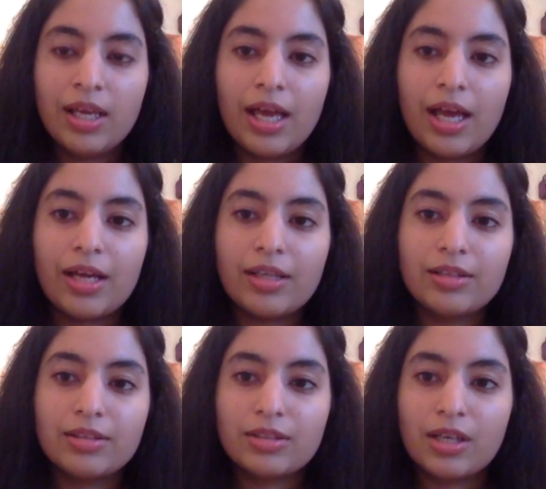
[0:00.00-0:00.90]

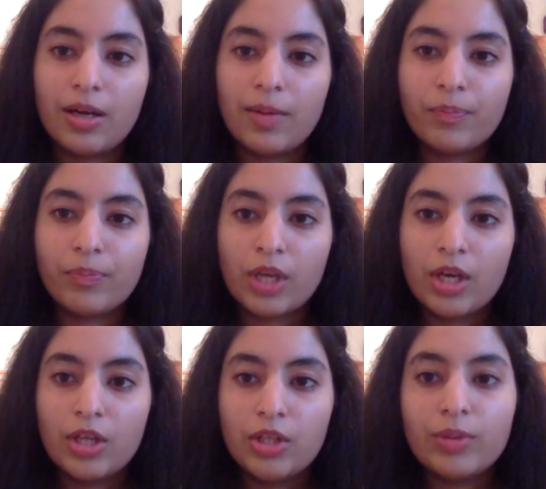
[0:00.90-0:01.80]
And
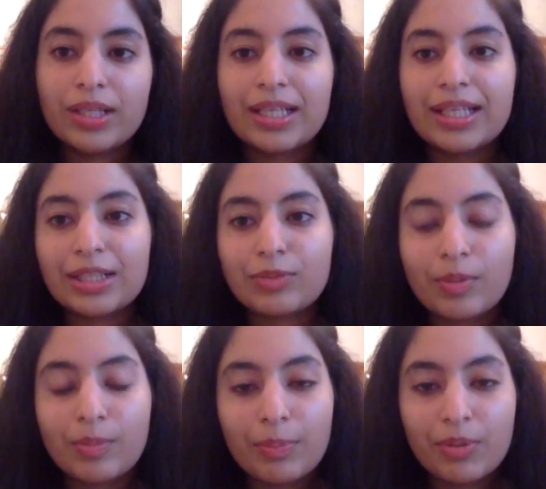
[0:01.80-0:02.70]
you can connect with
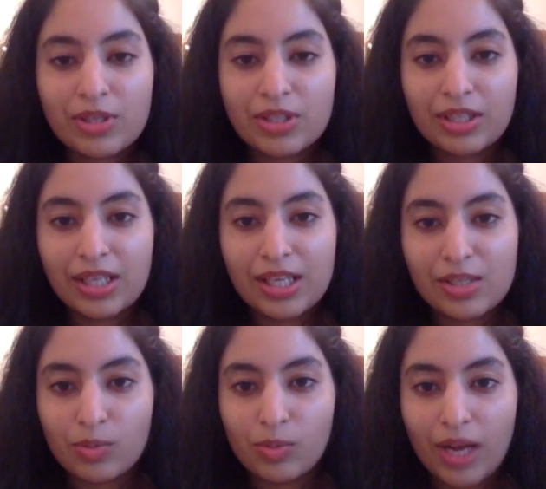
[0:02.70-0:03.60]
me personally as
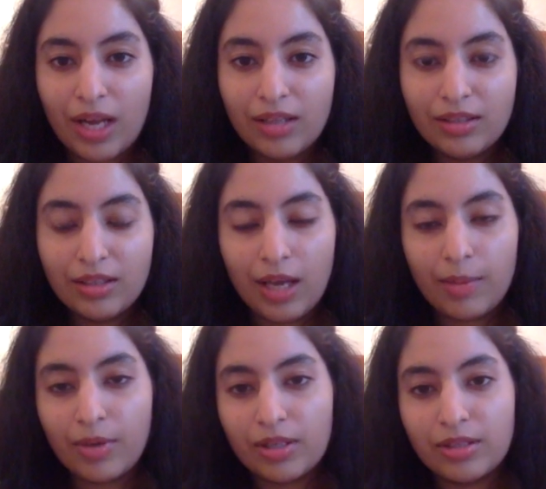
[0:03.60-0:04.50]
well. I'm
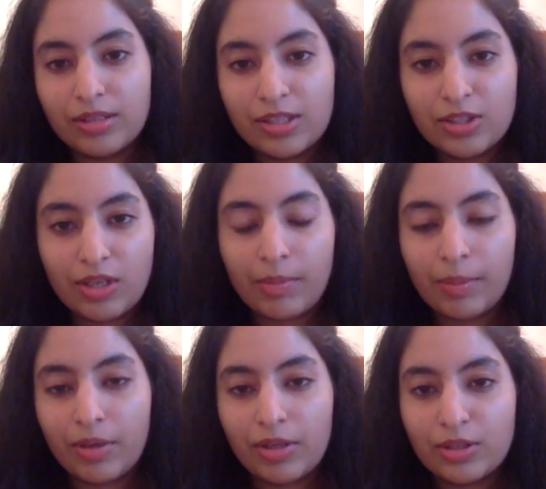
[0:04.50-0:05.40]
on Instagram, I'm
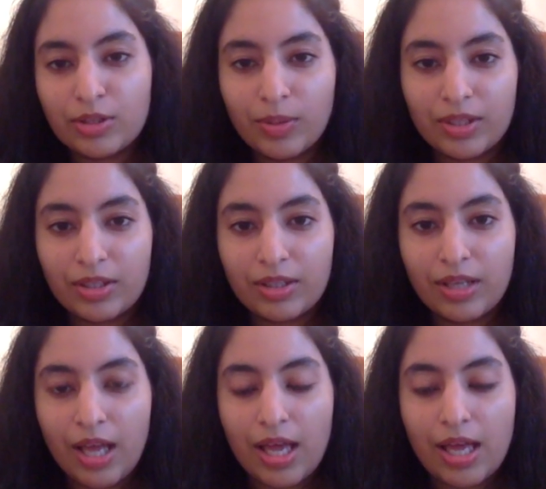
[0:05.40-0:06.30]
on Twitter,
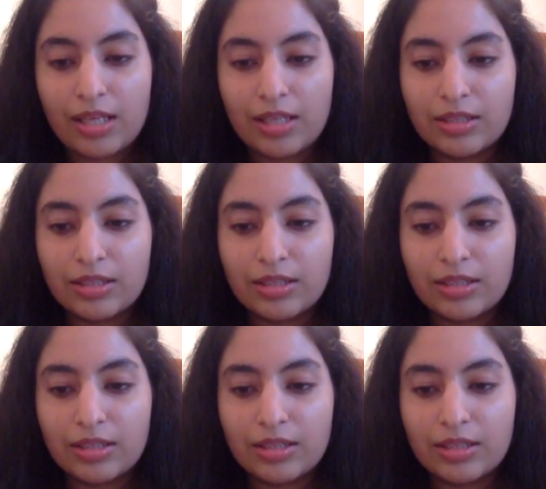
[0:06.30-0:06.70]
and